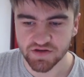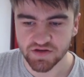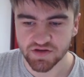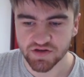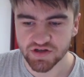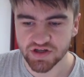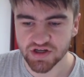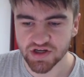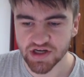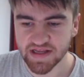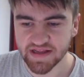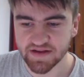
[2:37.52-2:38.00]

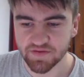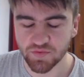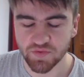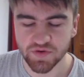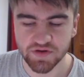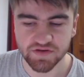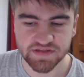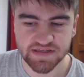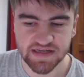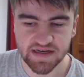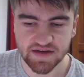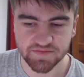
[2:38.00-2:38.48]
get a Will
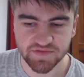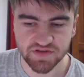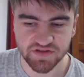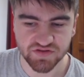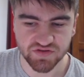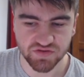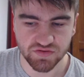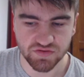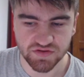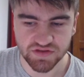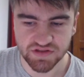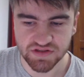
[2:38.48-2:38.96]
Day up to
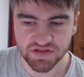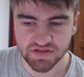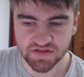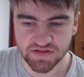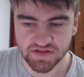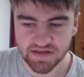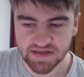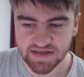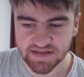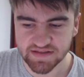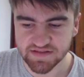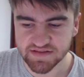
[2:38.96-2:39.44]
Dawson
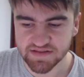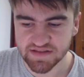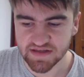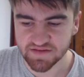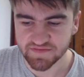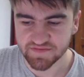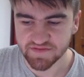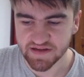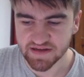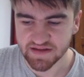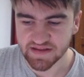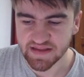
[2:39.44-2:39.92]
and
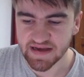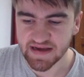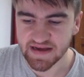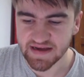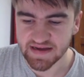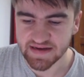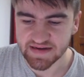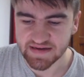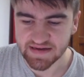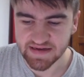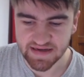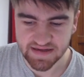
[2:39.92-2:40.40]
stuff like that,
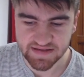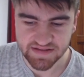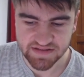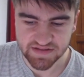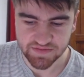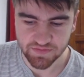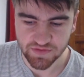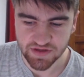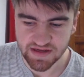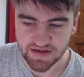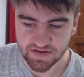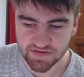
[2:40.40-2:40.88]
and get
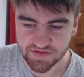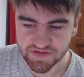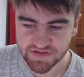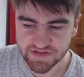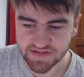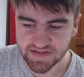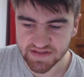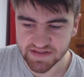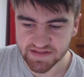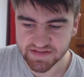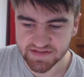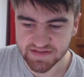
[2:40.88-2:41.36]
someone else
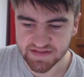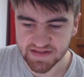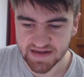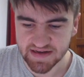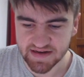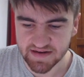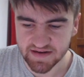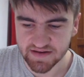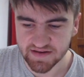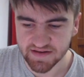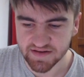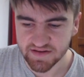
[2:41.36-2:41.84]
that's like
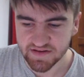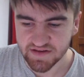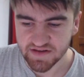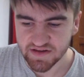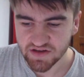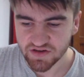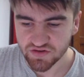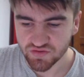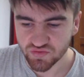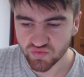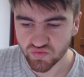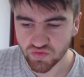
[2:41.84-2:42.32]
a
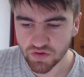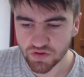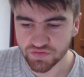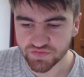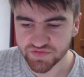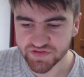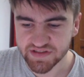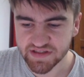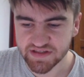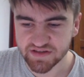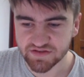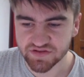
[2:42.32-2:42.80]

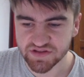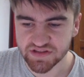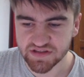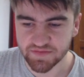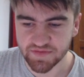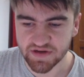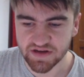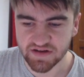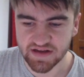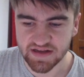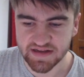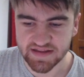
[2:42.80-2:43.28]
Rosie or
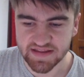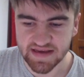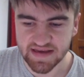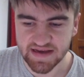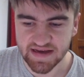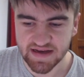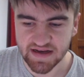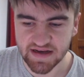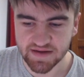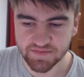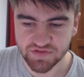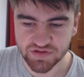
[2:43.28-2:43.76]
something like that
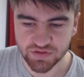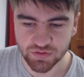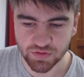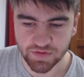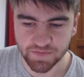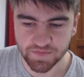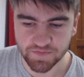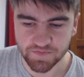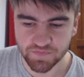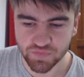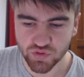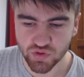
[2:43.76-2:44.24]
up to a
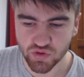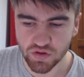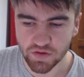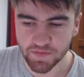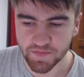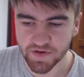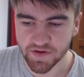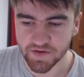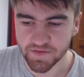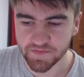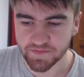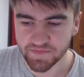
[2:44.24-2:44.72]

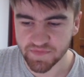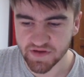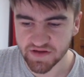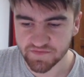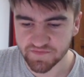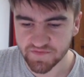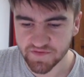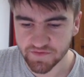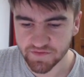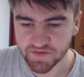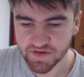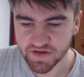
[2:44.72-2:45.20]
proper
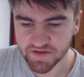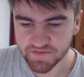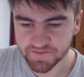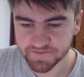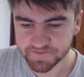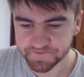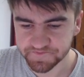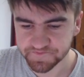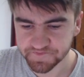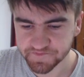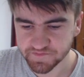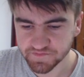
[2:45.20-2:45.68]
midfielder,
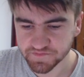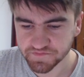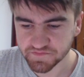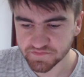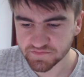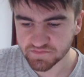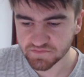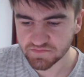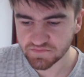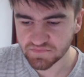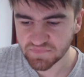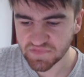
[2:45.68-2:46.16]

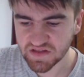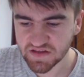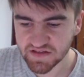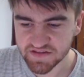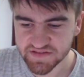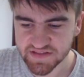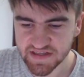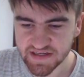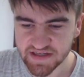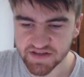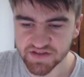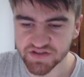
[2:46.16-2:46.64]
as
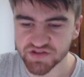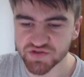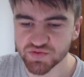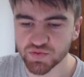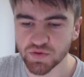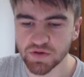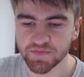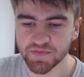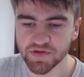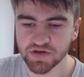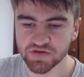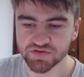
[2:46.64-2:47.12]
I can
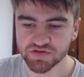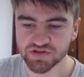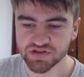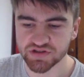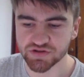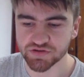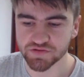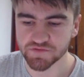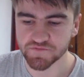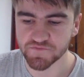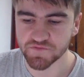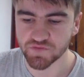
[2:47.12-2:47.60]
swap those
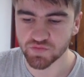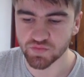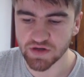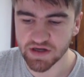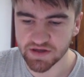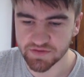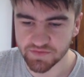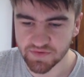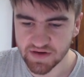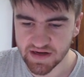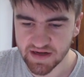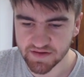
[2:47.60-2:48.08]
2 for
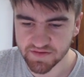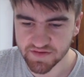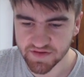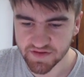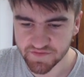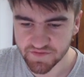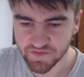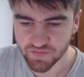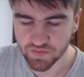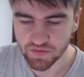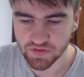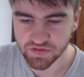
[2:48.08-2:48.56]
1 round
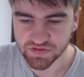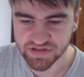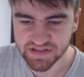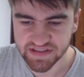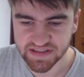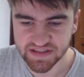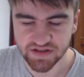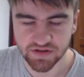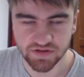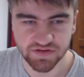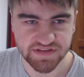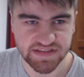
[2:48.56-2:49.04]
if Rosie
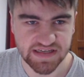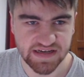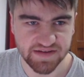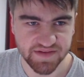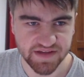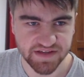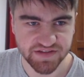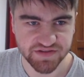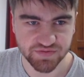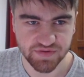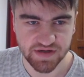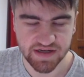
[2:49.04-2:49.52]
goes out
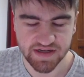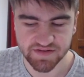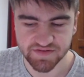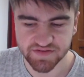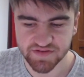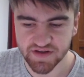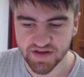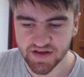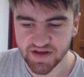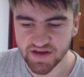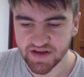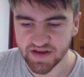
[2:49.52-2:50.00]
this round,
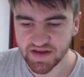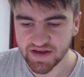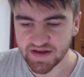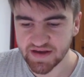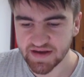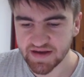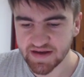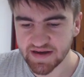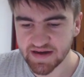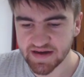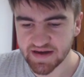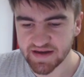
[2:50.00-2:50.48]

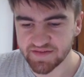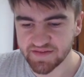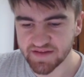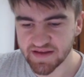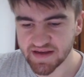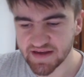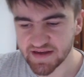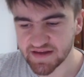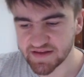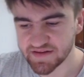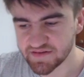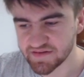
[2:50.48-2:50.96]
and
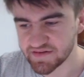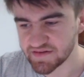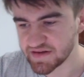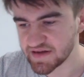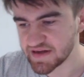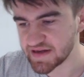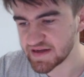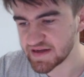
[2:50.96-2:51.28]
then